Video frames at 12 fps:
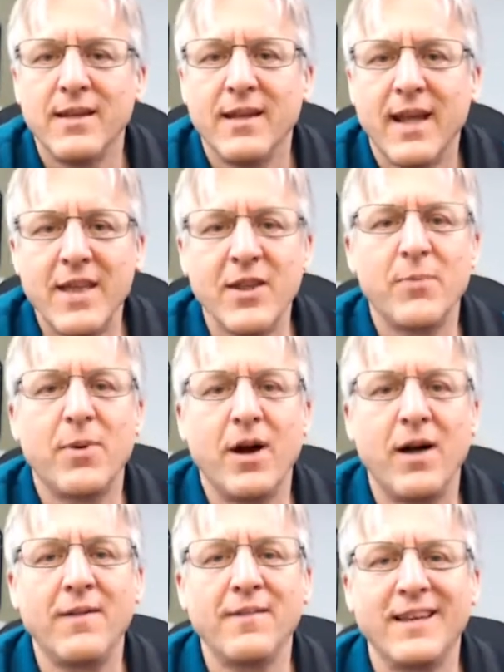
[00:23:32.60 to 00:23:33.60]
Hey there,
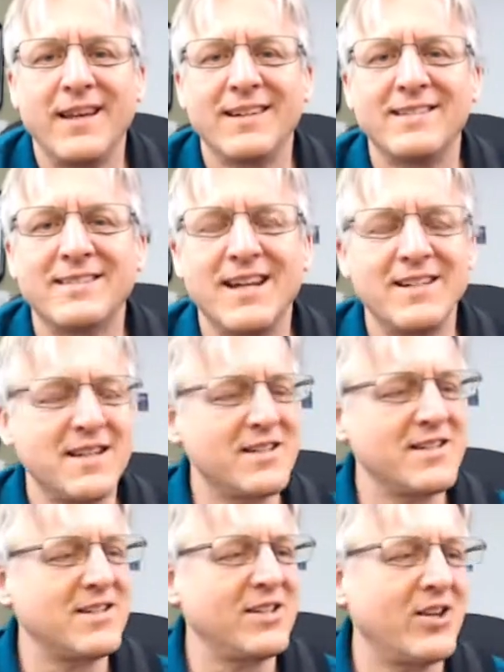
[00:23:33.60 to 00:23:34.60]
Paul. Yeah, nice
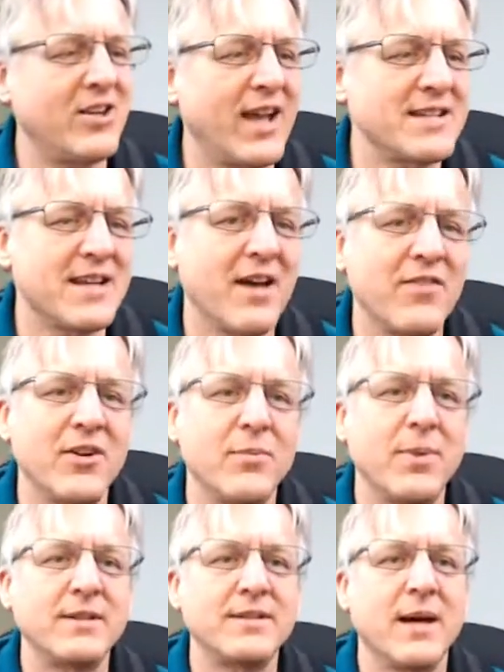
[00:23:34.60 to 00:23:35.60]
to see all you guys out there.
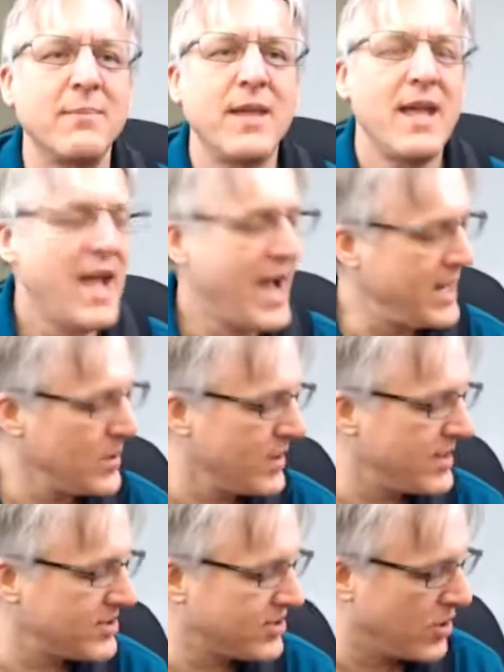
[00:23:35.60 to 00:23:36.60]
But
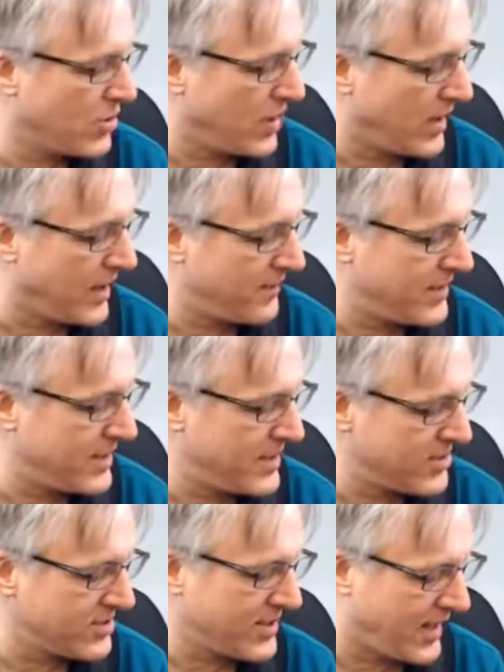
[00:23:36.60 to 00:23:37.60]
anyway, so
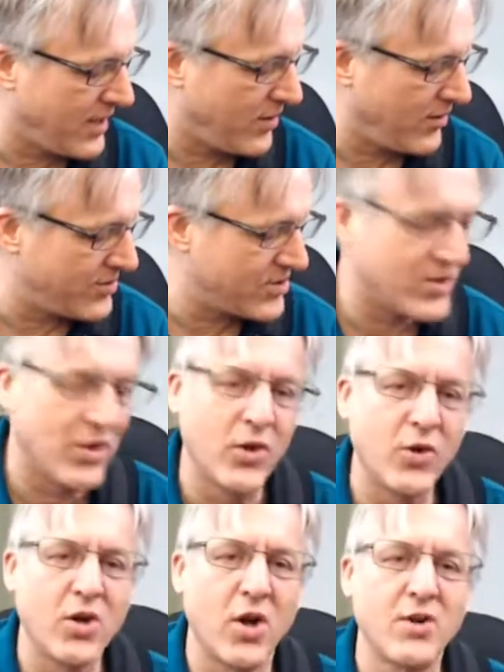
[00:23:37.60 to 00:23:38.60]
here's how the
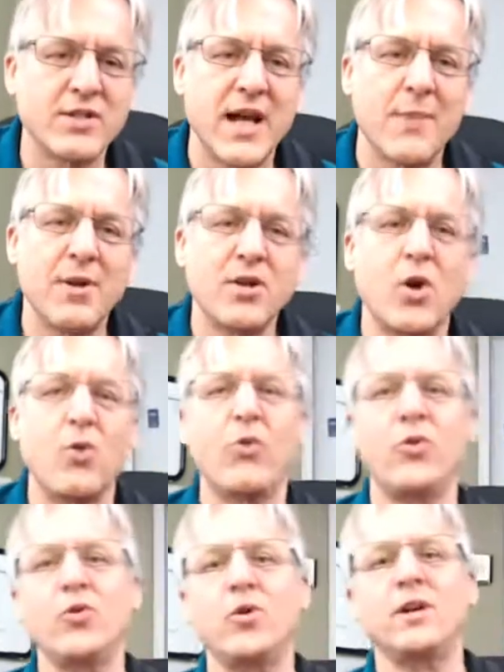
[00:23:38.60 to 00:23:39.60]
solo goes. Now I'm going to go
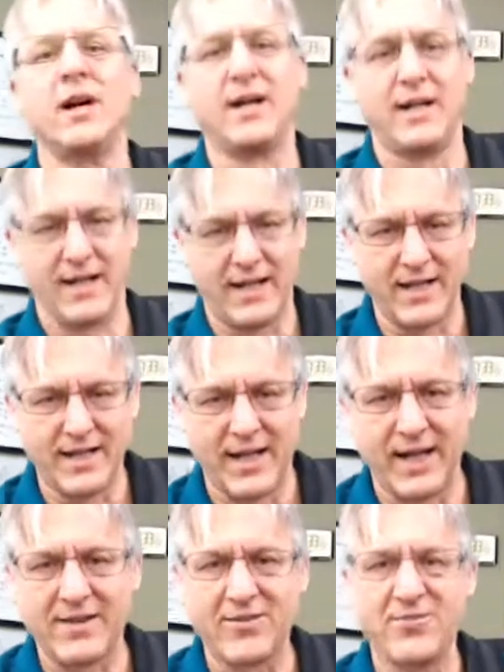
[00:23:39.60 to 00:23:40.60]
through it.
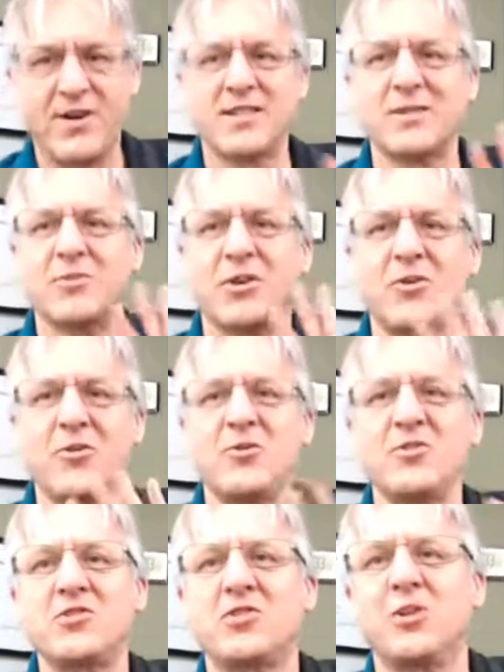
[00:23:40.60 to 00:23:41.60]
I confess, I'm going to go through
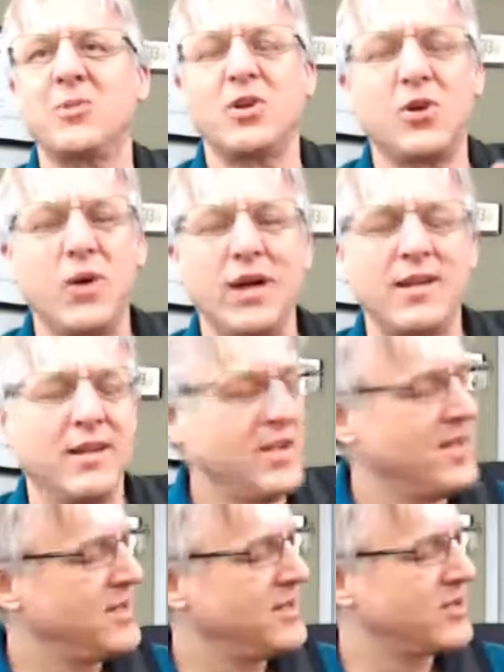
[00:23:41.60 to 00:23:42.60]
this a little bit quick,
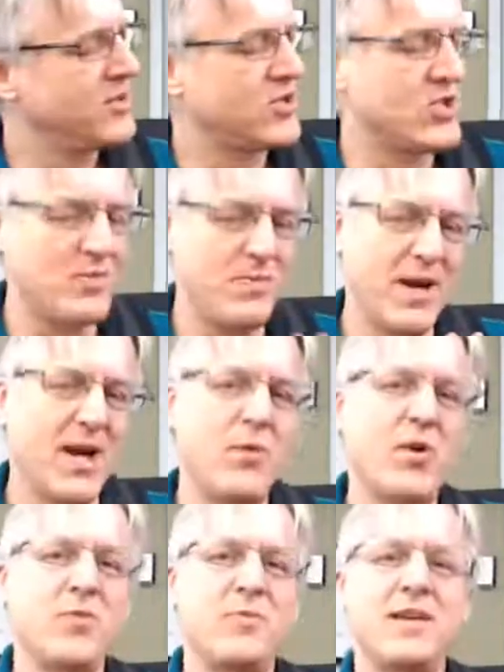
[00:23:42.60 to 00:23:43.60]
so just bear
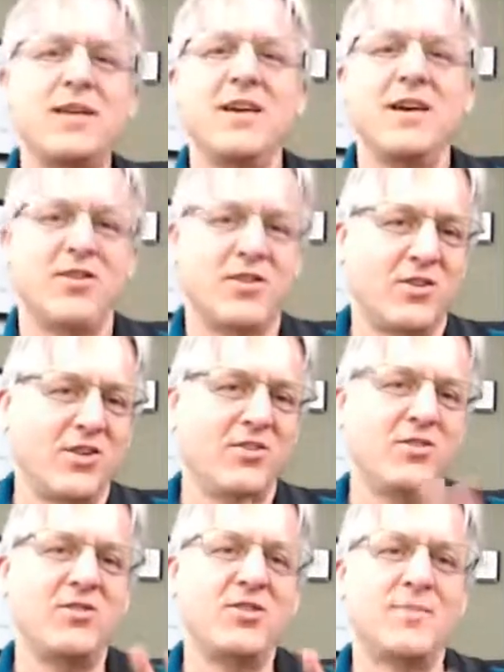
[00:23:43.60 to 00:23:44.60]
with me. The good
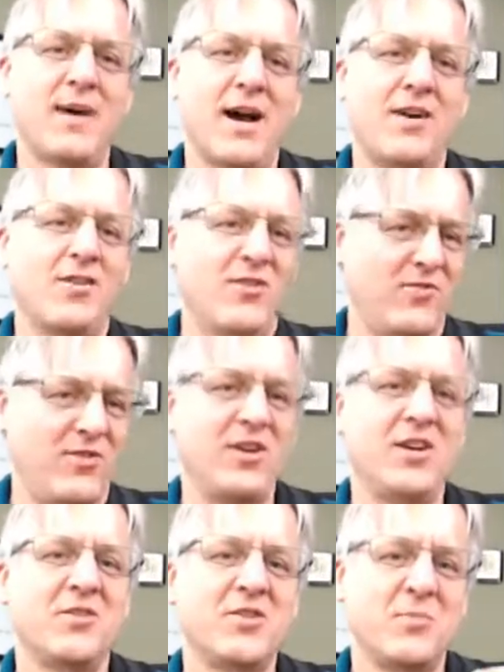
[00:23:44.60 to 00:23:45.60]
news about
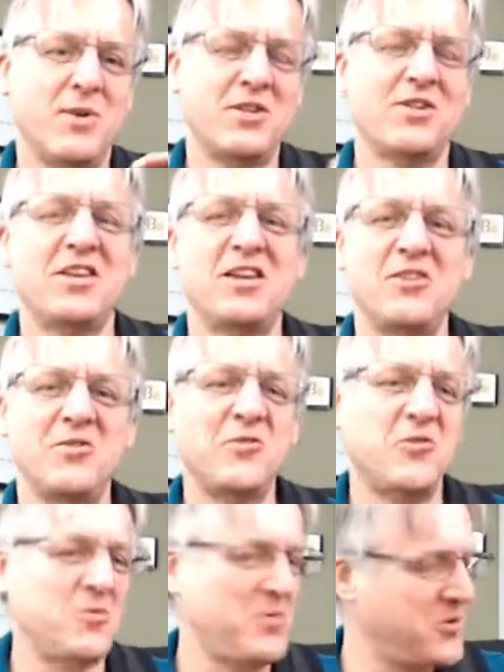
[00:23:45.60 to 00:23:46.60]
video, especially on
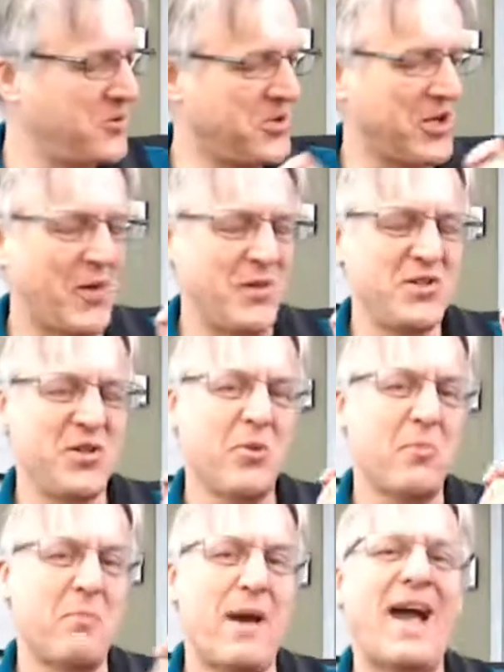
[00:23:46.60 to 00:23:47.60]
YouTube, is you can always
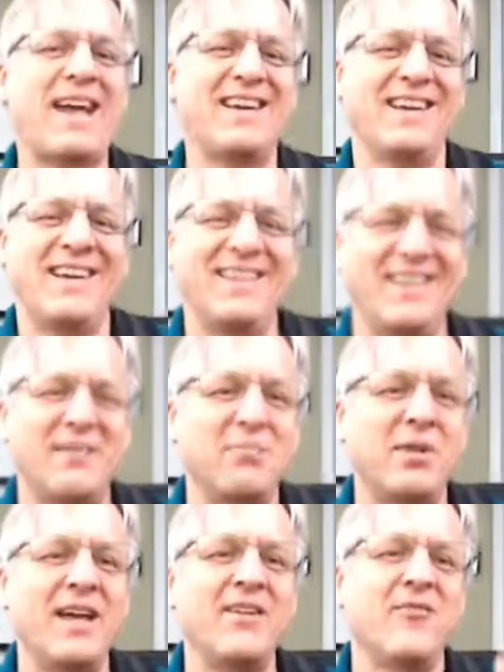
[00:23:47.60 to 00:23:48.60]
go back and
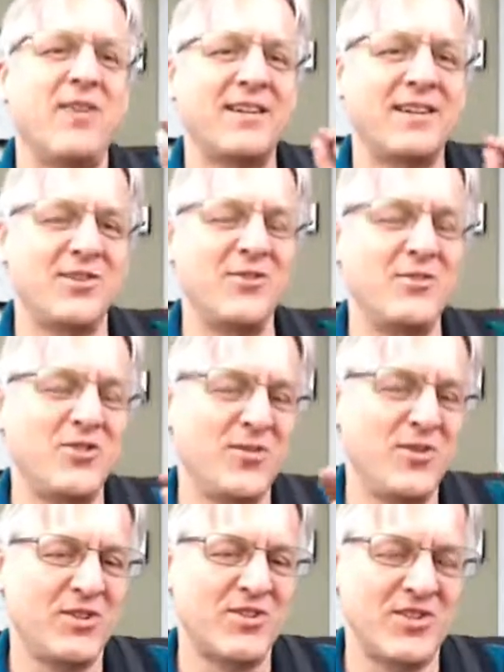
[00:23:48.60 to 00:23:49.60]
play it. In fact, on YouTube,
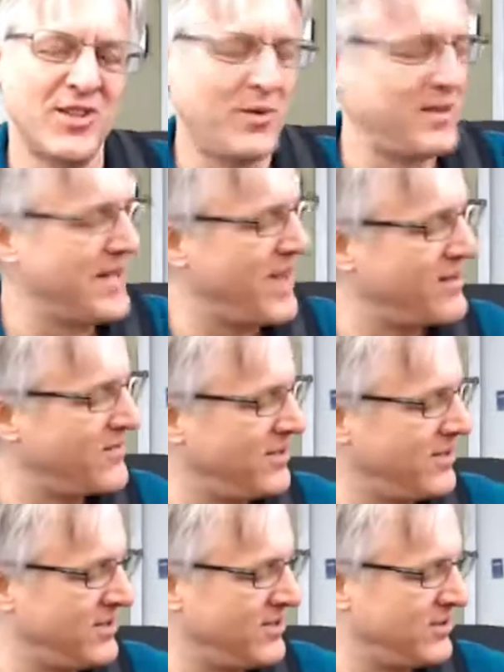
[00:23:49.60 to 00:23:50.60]
you can slow it down if you
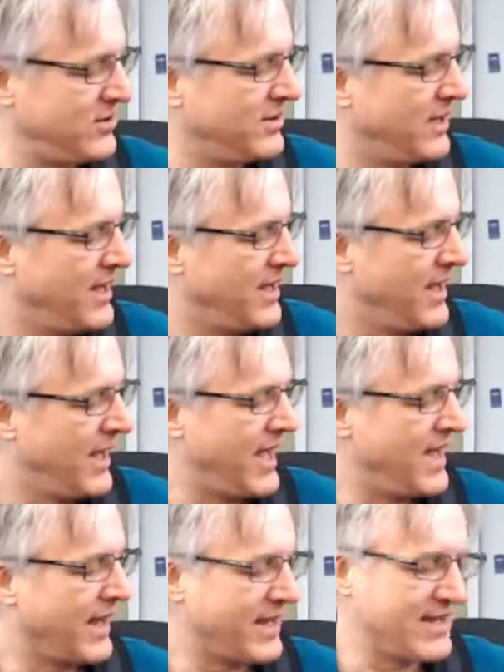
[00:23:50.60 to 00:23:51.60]
need to.
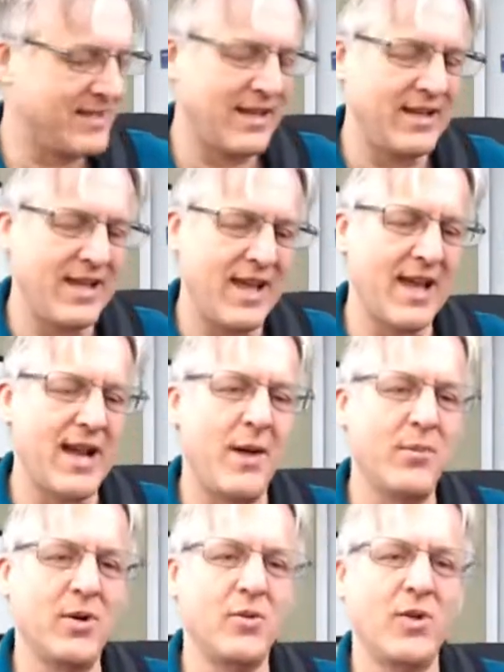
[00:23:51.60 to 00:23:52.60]
And like I said, again, I'm
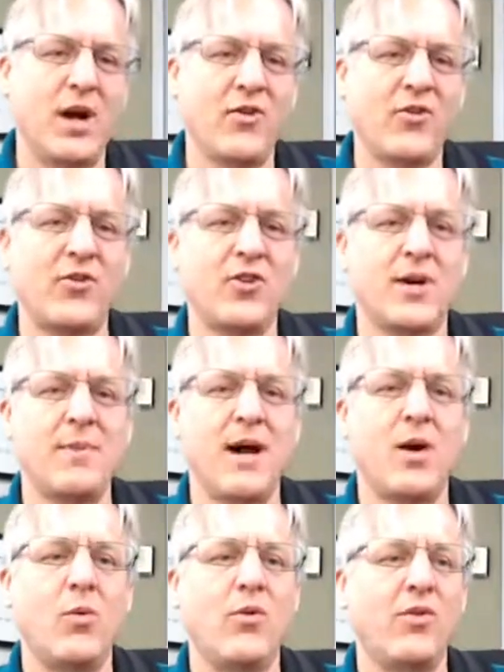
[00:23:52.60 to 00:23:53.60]
going to also come
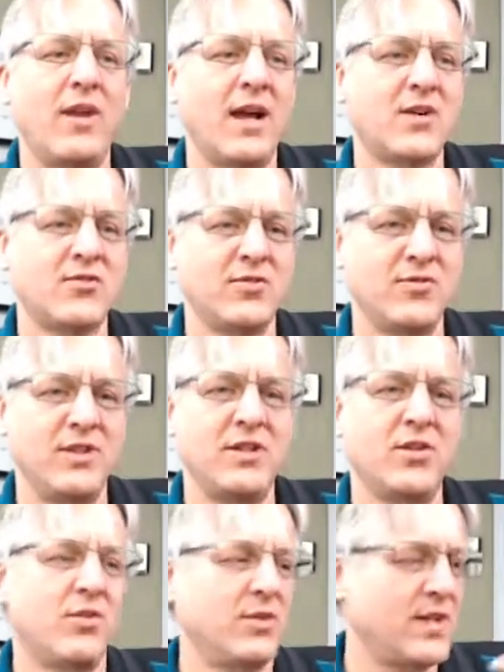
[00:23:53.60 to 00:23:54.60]
out with an actual
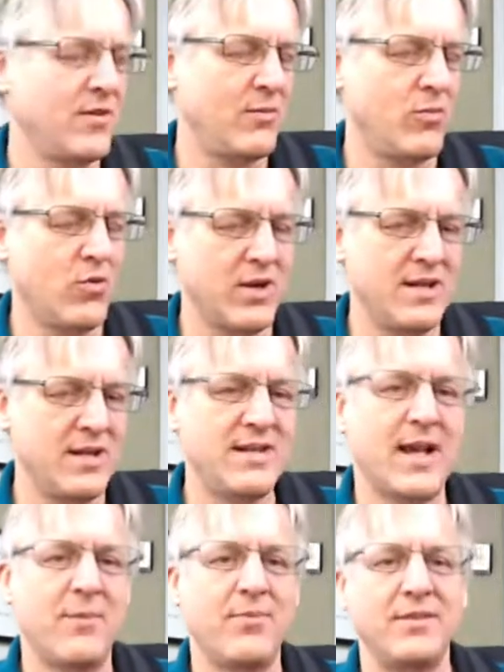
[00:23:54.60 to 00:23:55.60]
video giving more
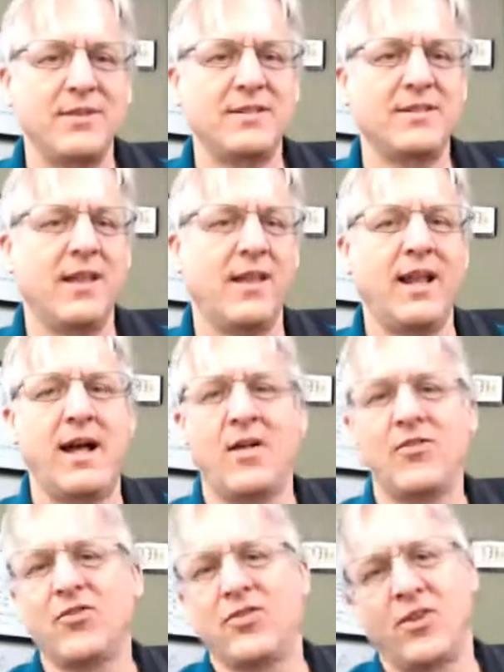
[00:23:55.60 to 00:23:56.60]
in-depth detail on how
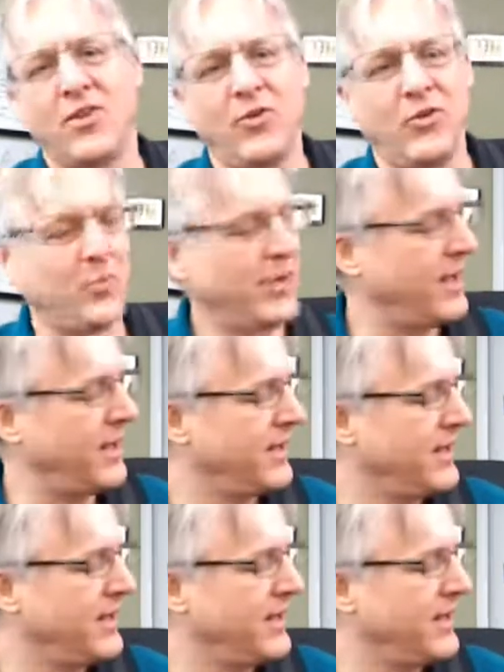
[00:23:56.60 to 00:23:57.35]
the solo is played.